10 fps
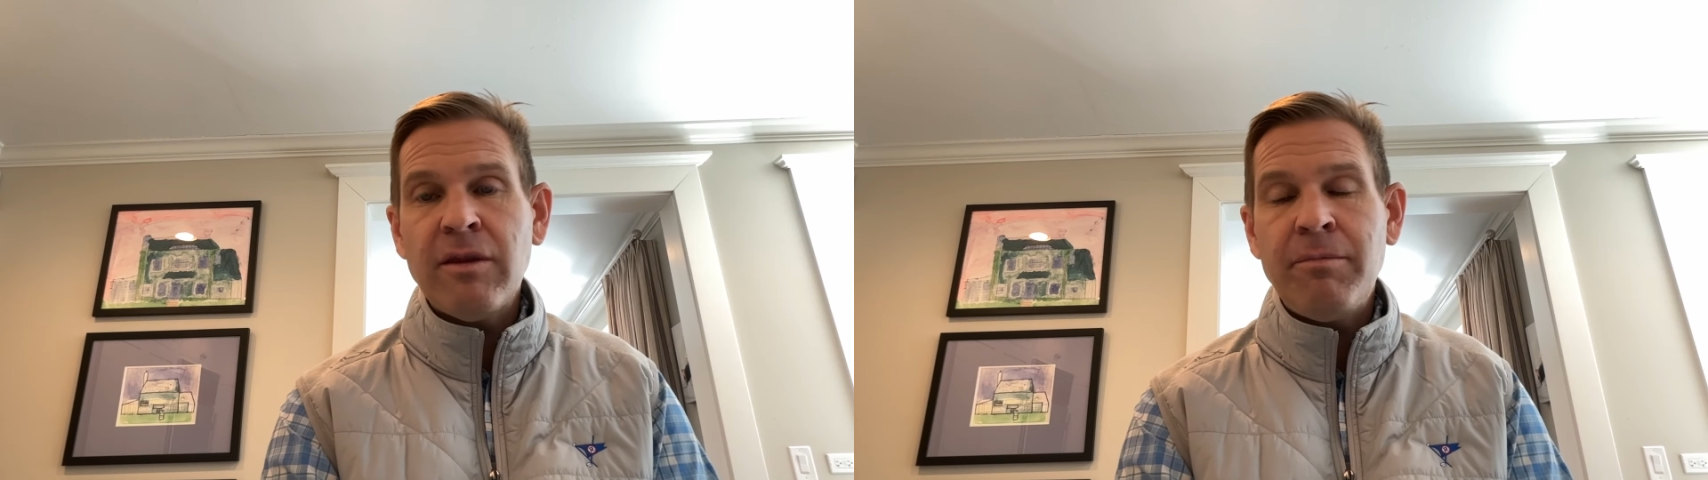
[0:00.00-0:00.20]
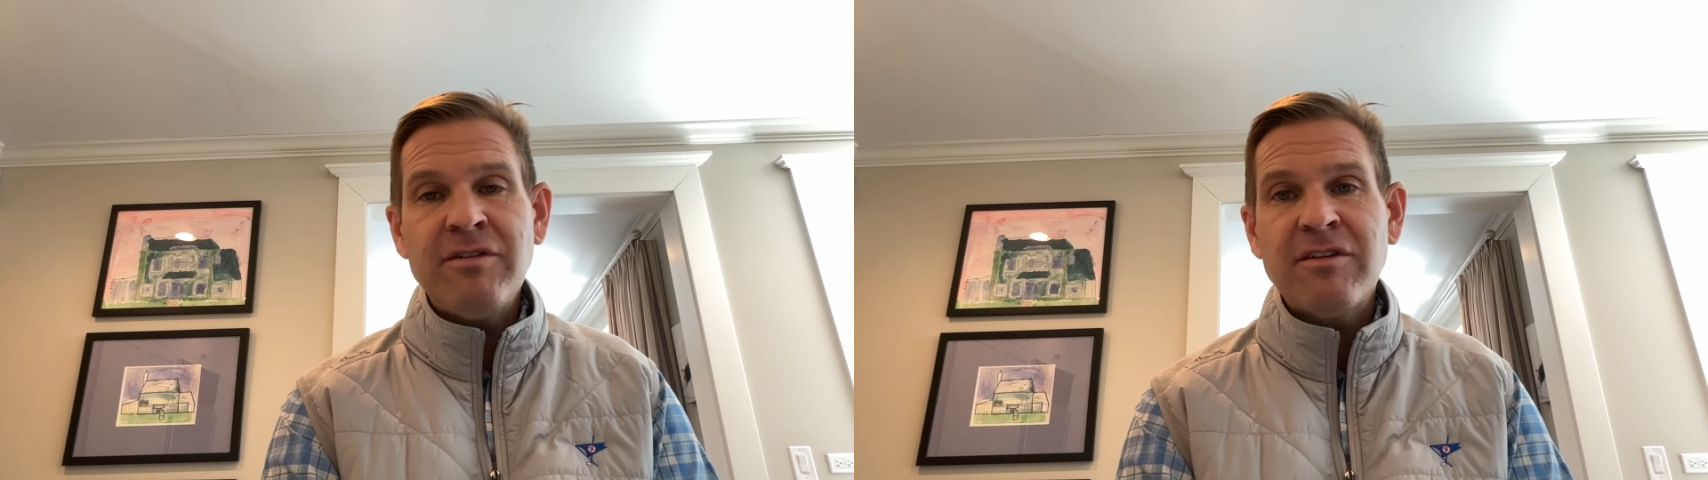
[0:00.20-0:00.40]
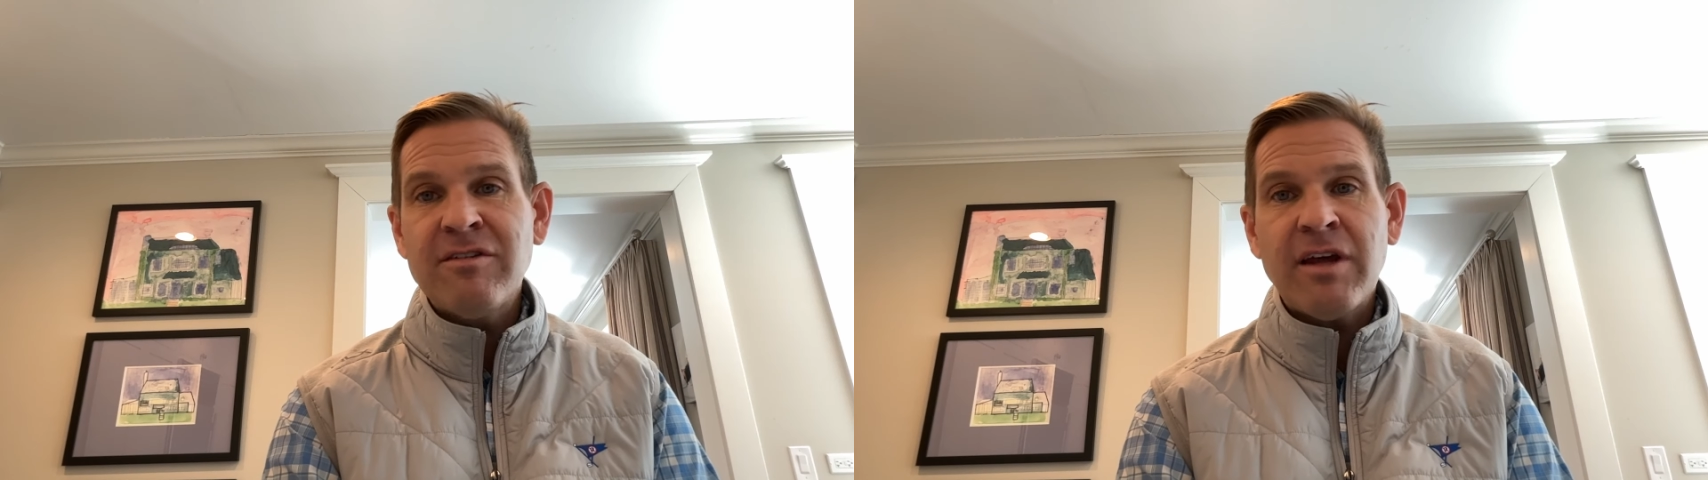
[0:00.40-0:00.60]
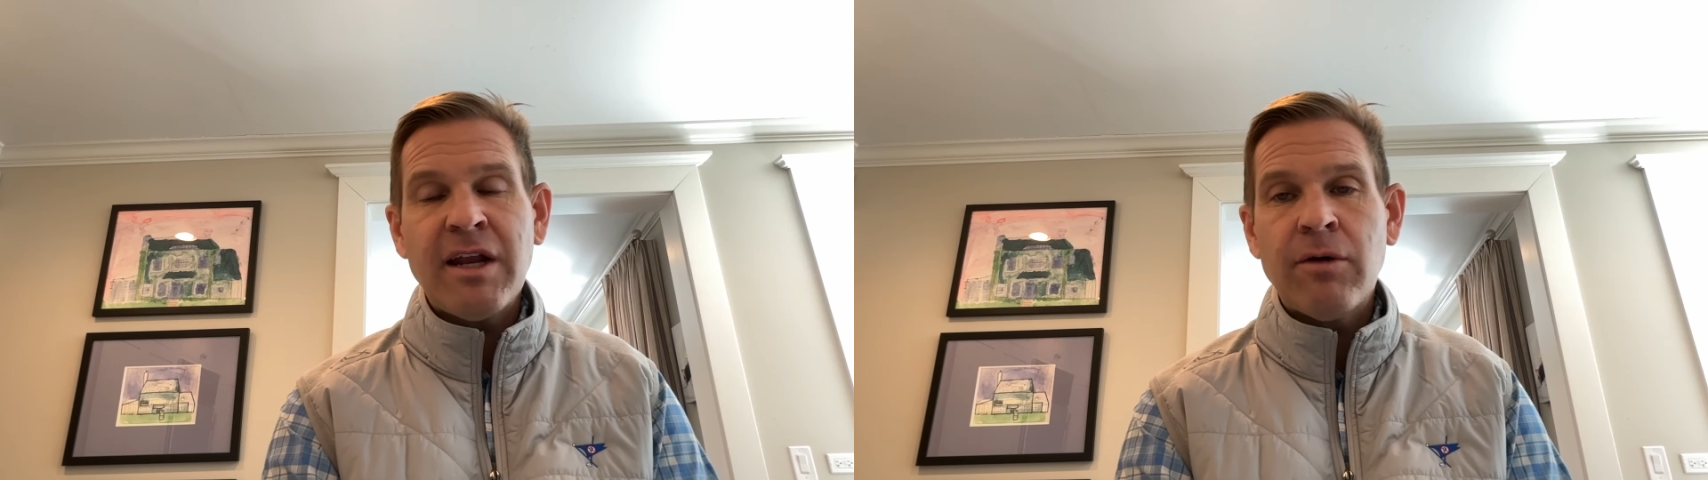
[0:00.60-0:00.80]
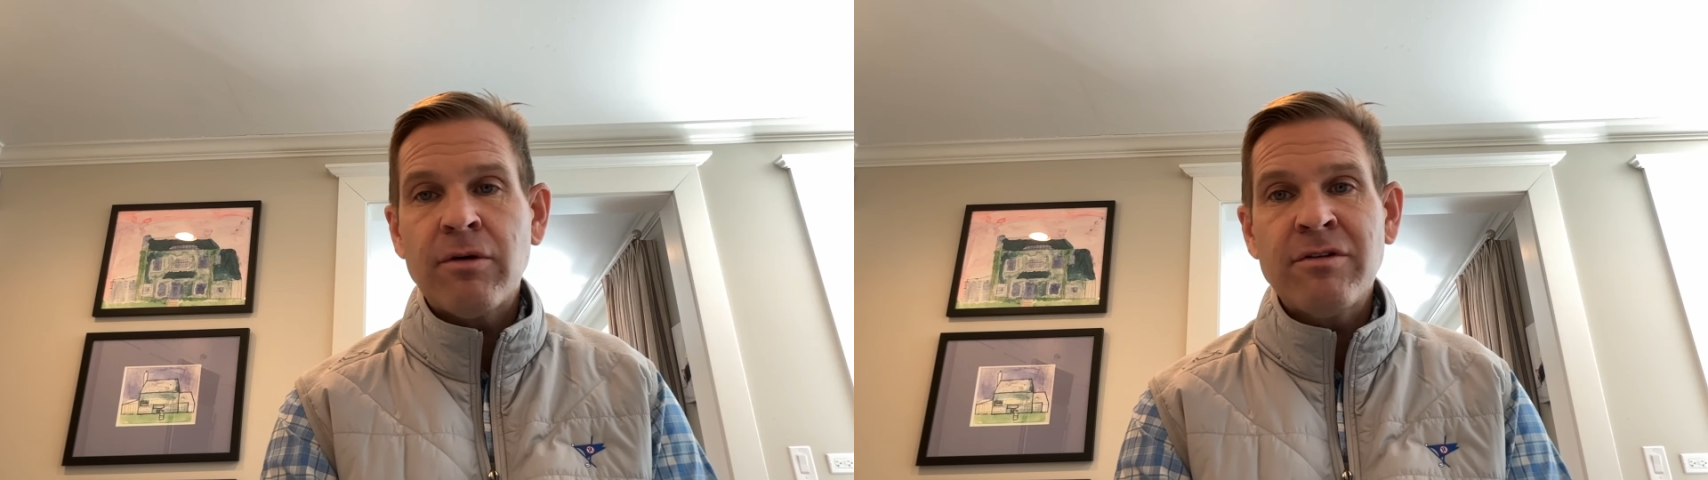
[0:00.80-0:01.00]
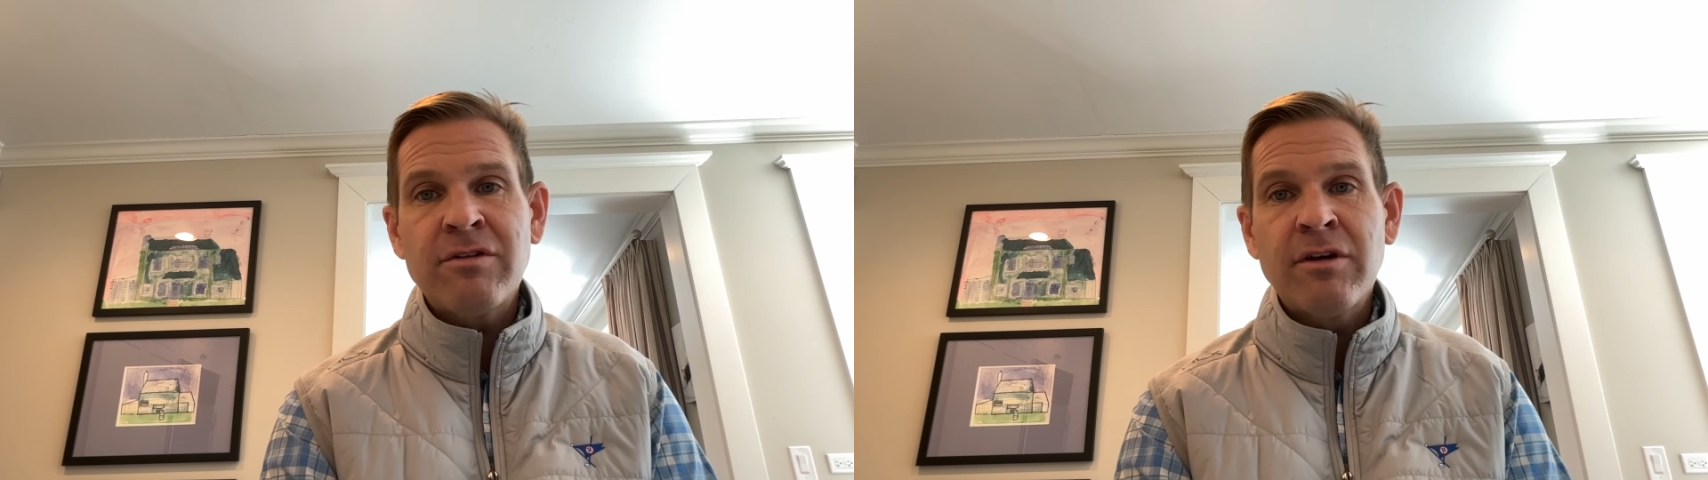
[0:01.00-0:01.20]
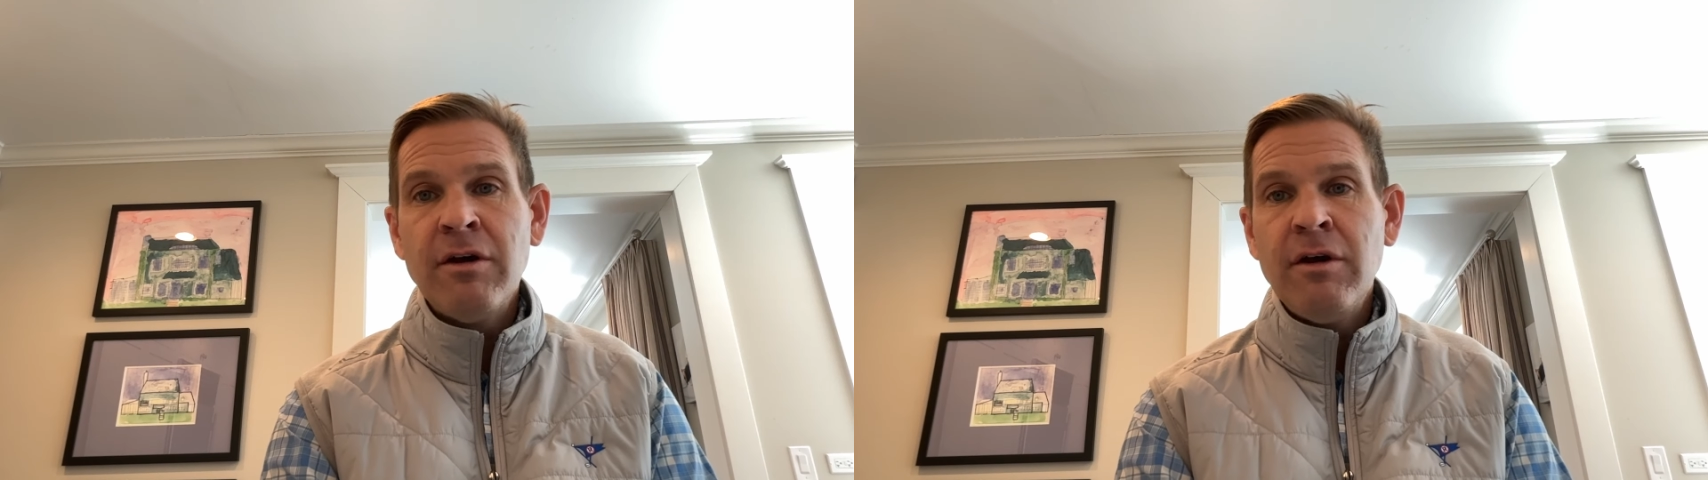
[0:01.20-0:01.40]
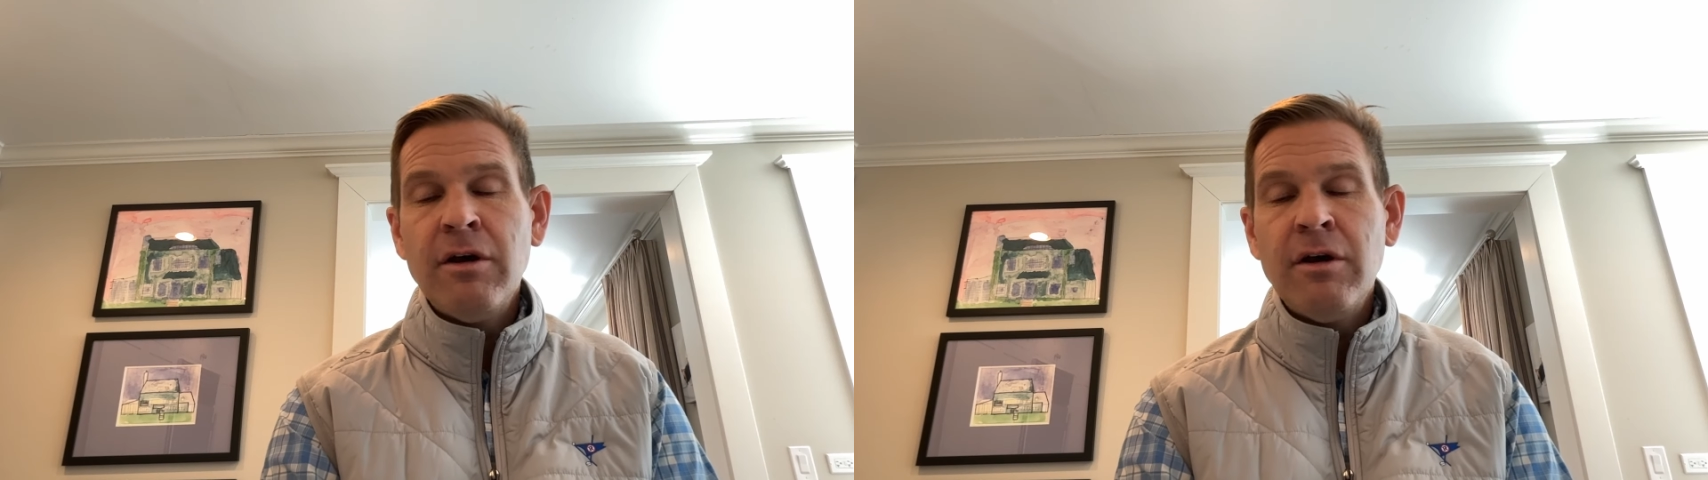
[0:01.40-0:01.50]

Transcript: in the business 10 hours